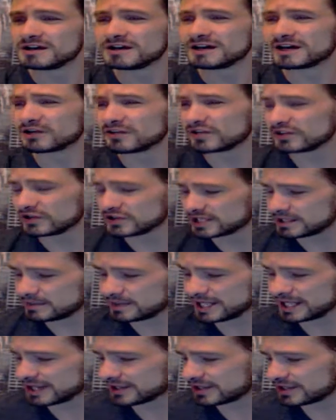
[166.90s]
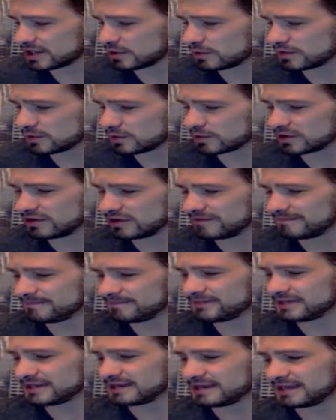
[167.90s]
I don't think there's anybody out there with a real
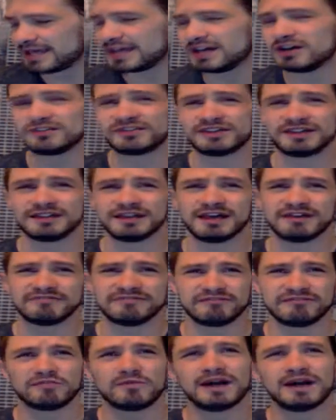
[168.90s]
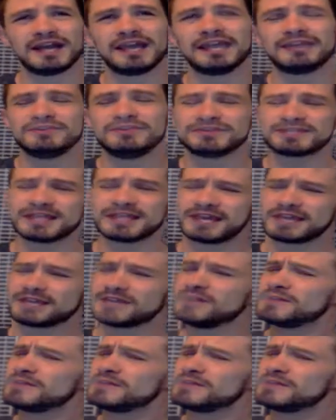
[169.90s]
healthy love of wine who's like,